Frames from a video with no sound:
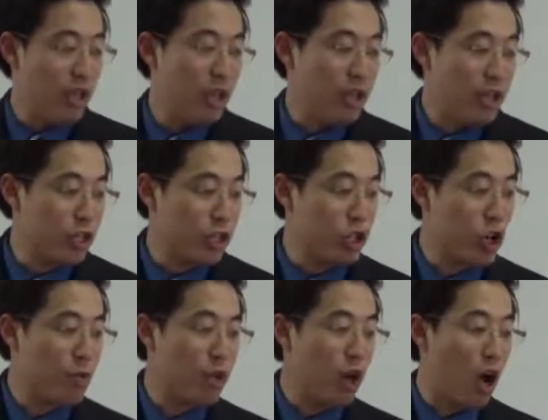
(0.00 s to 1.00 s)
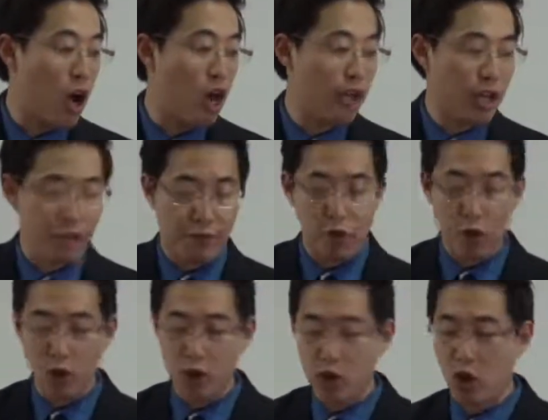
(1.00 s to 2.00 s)
In his sermon audio, if you
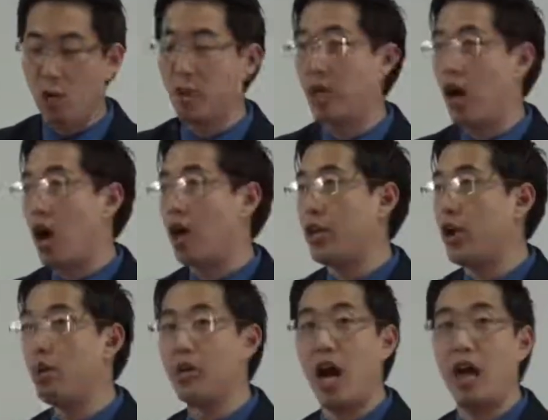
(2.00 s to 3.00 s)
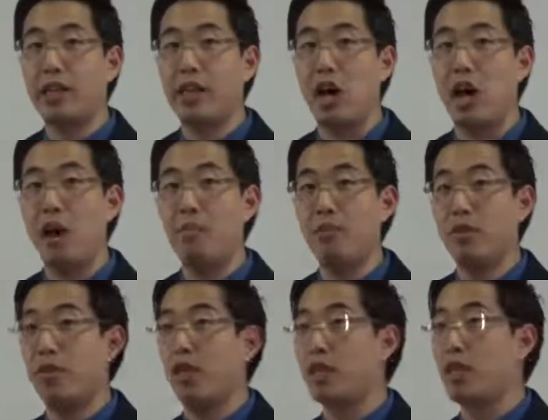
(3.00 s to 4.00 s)
go to sermonaudio.com,
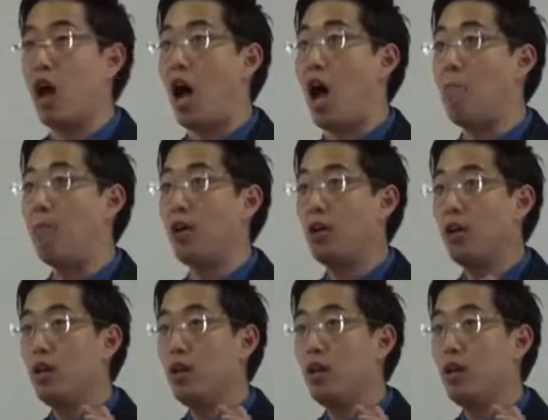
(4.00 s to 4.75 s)
the top